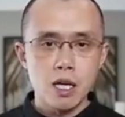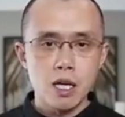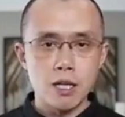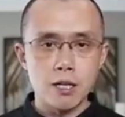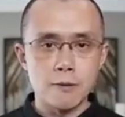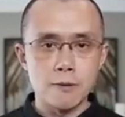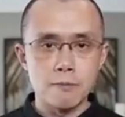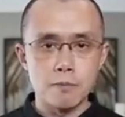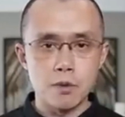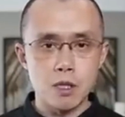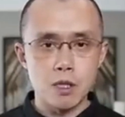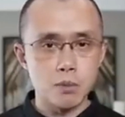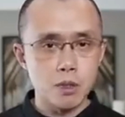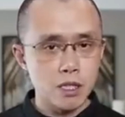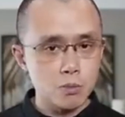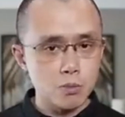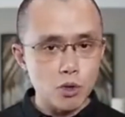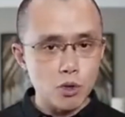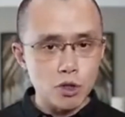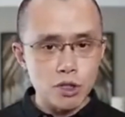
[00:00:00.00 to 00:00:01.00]

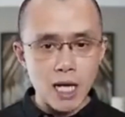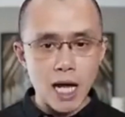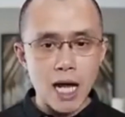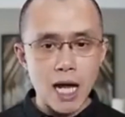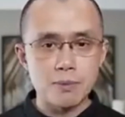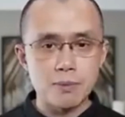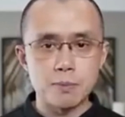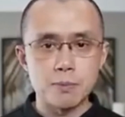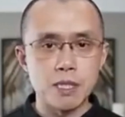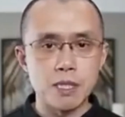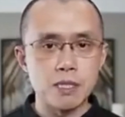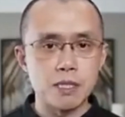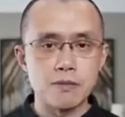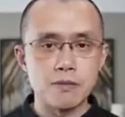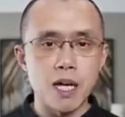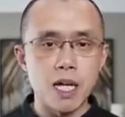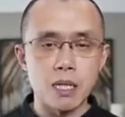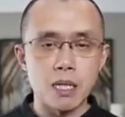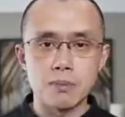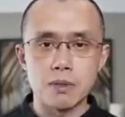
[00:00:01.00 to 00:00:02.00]
There's more apps being
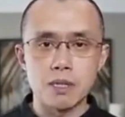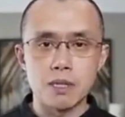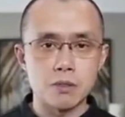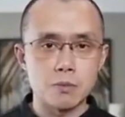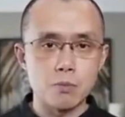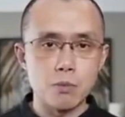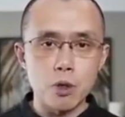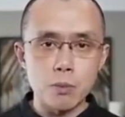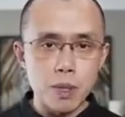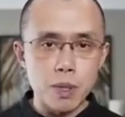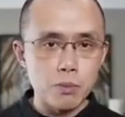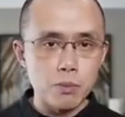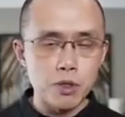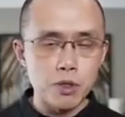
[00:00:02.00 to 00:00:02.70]
developed. There's more